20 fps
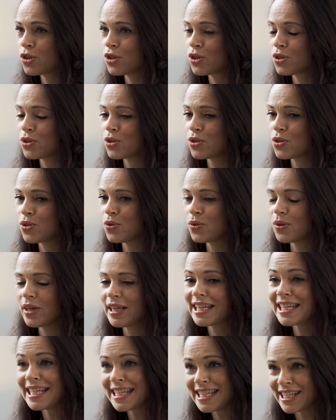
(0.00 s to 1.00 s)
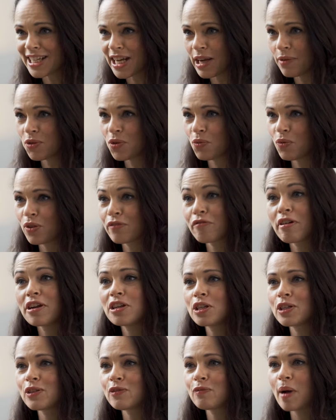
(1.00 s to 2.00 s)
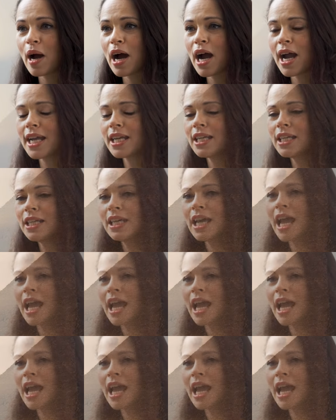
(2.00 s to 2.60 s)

to Egypt with a friend of mine.